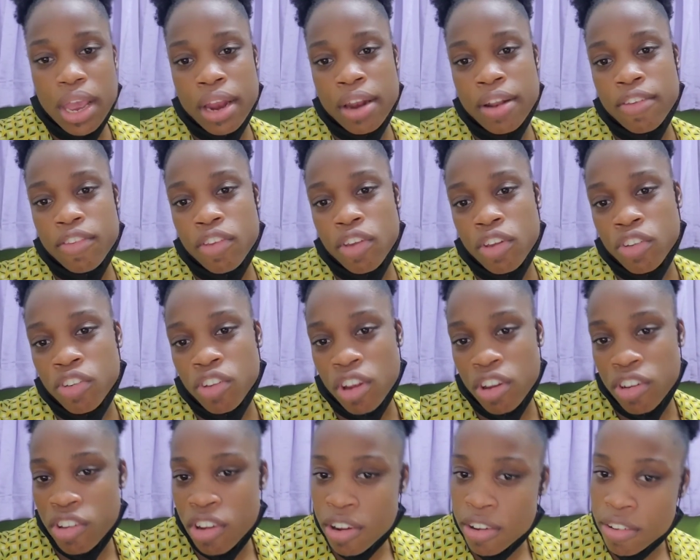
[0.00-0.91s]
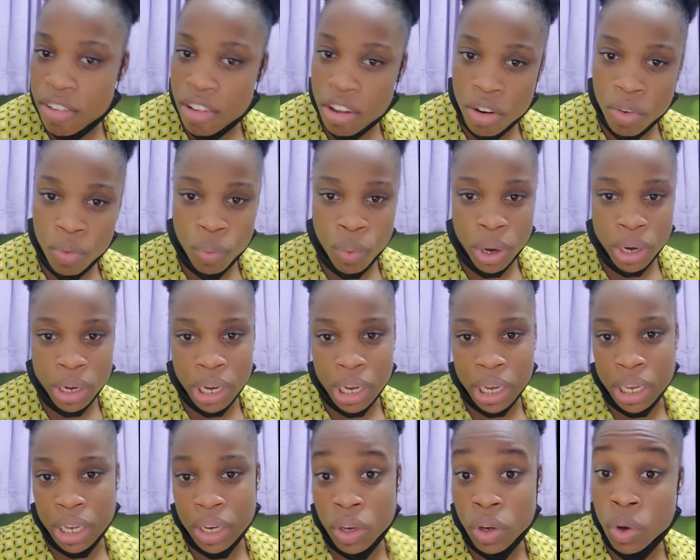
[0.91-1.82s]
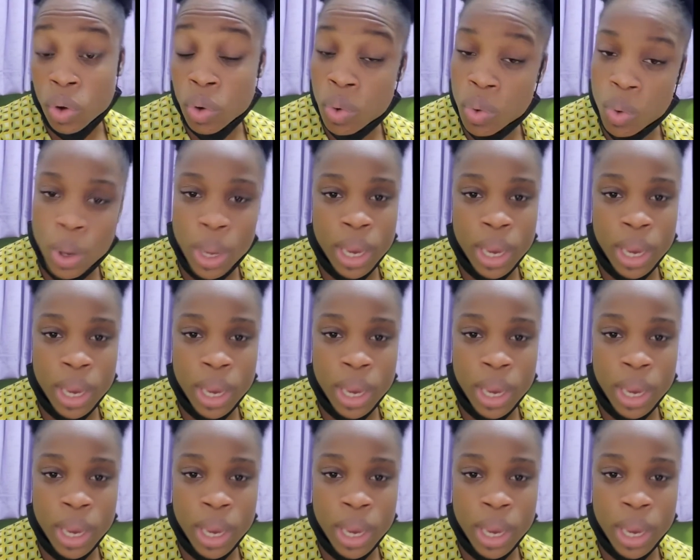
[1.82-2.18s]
suggestions on what I can do,